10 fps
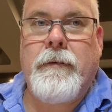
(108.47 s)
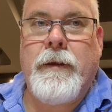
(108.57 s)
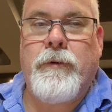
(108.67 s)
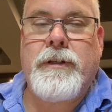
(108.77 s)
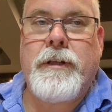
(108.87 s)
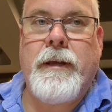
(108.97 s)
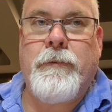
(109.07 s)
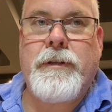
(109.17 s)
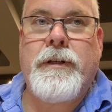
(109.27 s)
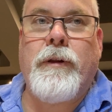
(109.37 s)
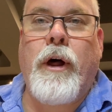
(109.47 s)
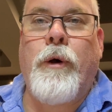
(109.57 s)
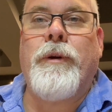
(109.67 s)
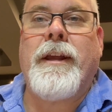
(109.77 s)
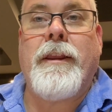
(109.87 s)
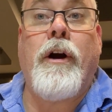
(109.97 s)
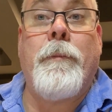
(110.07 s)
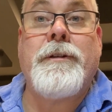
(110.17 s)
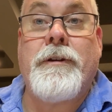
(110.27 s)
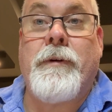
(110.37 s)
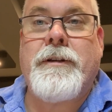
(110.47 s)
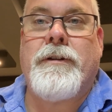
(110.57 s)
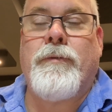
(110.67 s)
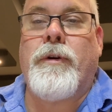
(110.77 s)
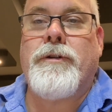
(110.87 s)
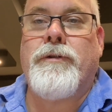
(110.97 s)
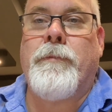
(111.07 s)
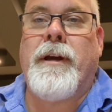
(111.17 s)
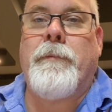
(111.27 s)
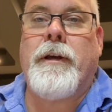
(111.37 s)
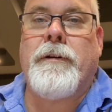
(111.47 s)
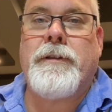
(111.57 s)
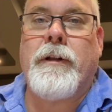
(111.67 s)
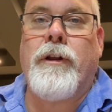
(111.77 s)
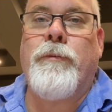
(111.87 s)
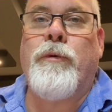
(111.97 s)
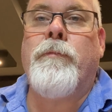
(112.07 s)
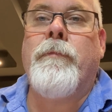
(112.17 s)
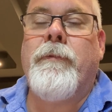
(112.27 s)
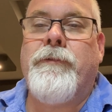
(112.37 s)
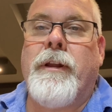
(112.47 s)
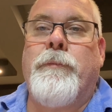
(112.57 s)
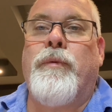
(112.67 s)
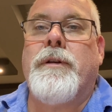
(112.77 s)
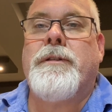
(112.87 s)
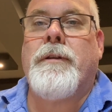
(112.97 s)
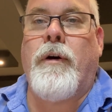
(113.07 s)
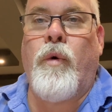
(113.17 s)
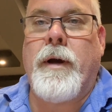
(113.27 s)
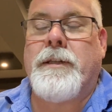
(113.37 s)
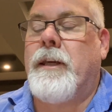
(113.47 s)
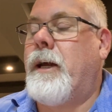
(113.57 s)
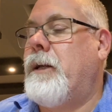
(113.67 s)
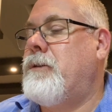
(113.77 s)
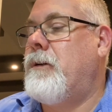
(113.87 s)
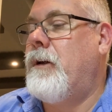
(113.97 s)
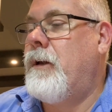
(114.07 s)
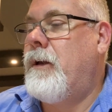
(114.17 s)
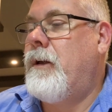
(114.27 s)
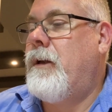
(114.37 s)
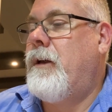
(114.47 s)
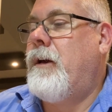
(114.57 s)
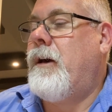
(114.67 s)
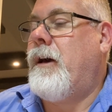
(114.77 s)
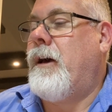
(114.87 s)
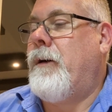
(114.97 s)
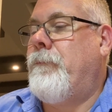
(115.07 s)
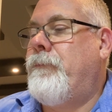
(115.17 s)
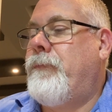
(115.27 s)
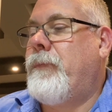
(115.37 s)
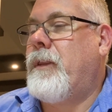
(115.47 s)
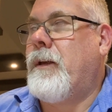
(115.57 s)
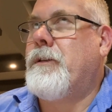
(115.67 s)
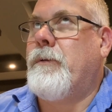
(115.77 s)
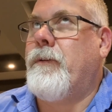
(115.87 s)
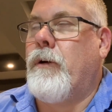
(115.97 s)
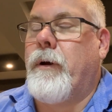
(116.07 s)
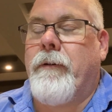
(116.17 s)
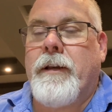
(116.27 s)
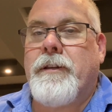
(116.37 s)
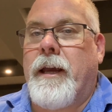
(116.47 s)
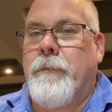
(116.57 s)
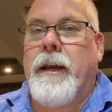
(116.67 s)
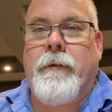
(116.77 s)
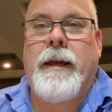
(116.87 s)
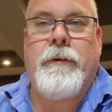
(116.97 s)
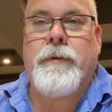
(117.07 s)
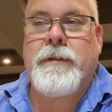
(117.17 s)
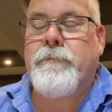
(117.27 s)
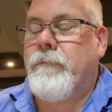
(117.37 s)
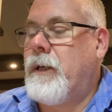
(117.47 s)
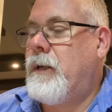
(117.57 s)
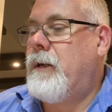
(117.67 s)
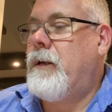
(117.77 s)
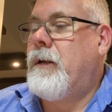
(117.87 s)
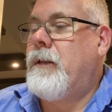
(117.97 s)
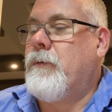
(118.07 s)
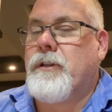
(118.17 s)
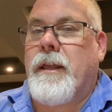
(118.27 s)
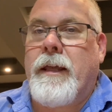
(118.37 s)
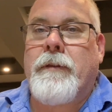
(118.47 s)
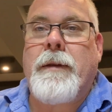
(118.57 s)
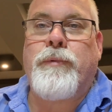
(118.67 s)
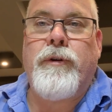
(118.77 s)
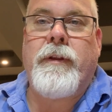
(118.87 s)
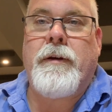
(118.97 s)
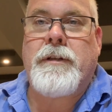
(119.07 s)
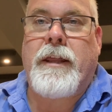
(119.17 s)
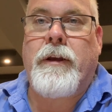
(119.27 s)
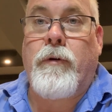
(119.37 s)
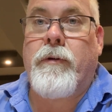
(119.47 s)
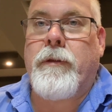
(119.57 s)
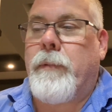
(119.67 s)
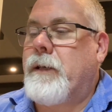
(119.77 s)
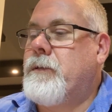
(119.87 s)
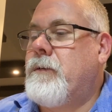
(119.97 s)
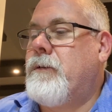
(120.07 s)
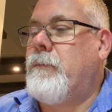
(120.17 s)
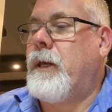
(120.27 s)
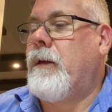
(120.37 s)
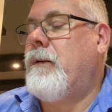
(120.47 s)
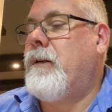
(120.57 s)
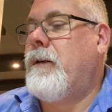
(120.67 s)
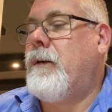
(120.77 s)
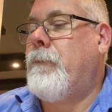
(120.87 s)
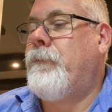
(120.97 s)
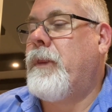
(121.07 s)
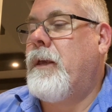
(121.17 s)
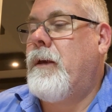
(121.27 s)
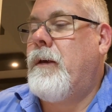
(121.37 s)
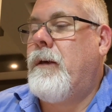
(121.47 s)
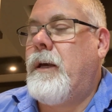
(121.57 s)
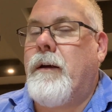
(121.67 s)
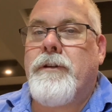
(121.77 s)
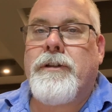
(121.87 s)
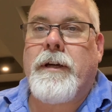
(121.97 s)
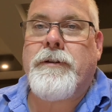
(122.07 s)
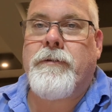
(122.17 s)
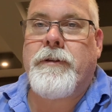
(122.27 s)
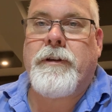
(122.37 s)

It was still holding in the opposite direction to what it should have been, because the global flip was always engaged. That's a bit of a long way around to say it, but anyway, that proved that there was nothing wrong with the bus to me. I just traced through the